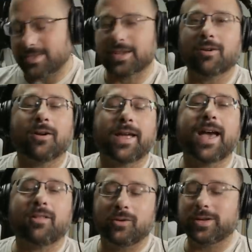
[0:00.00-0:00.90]
There are
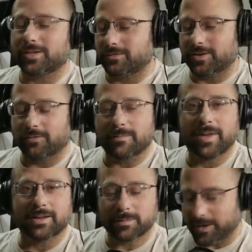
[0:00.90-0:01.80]
alloys of different
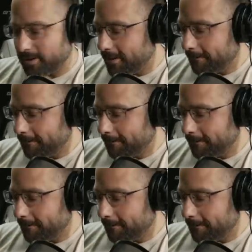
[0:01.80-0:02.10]
metals, but